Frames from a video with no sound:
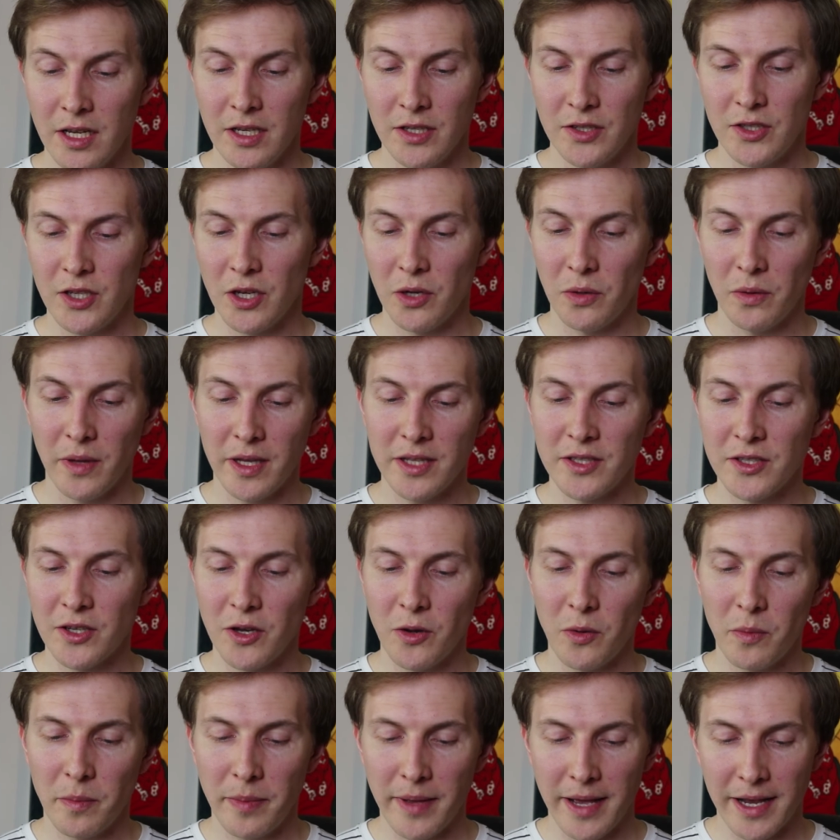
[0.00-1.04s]
So let's
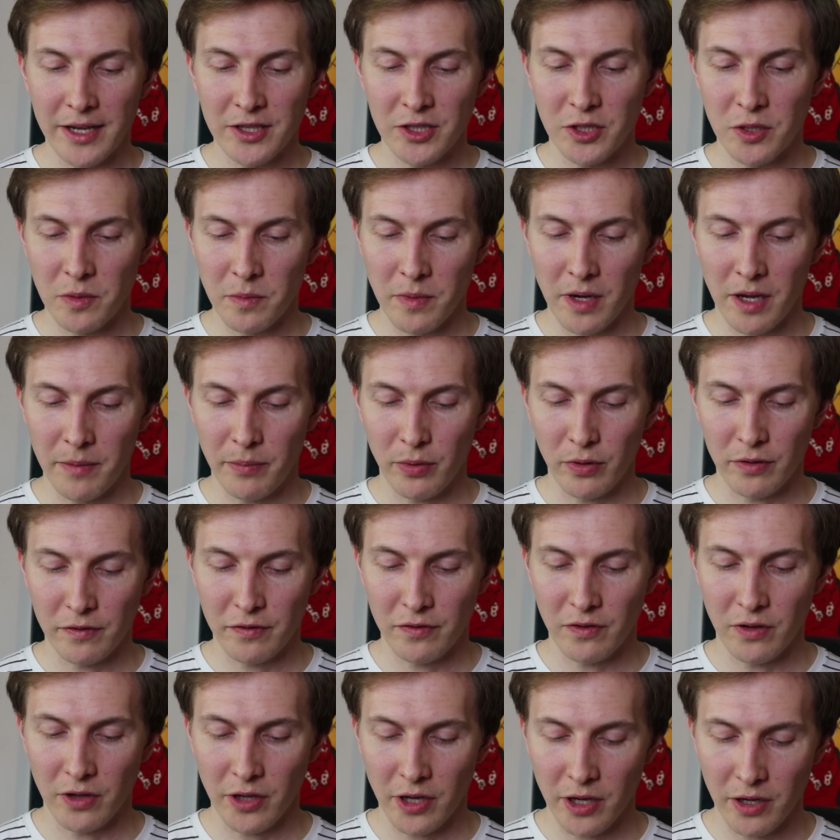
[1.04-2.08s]
go back to my
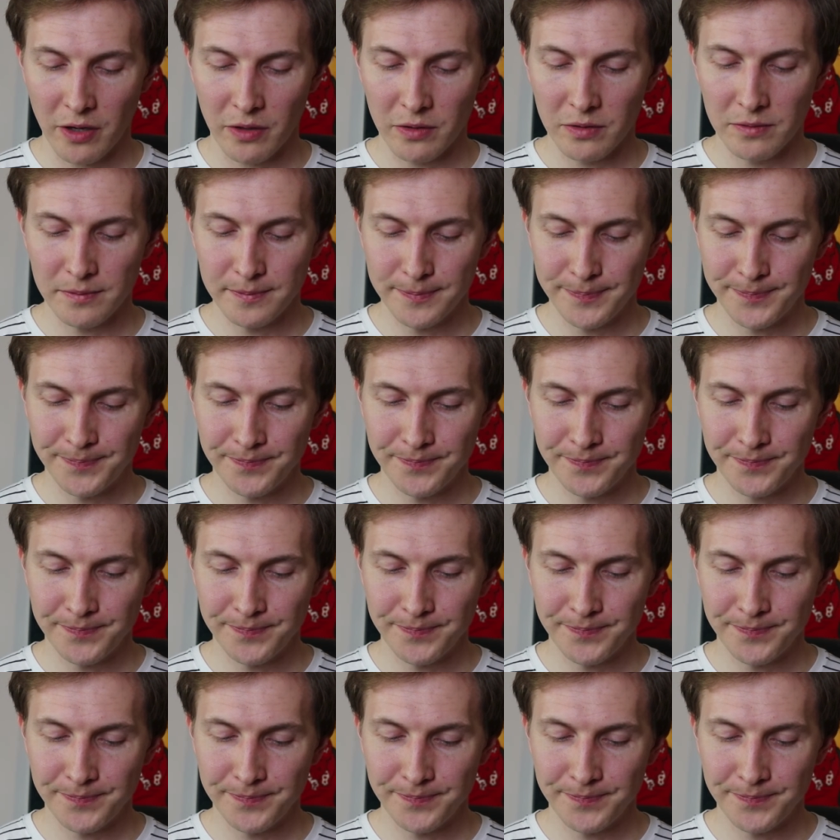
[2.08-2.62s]
portfolio,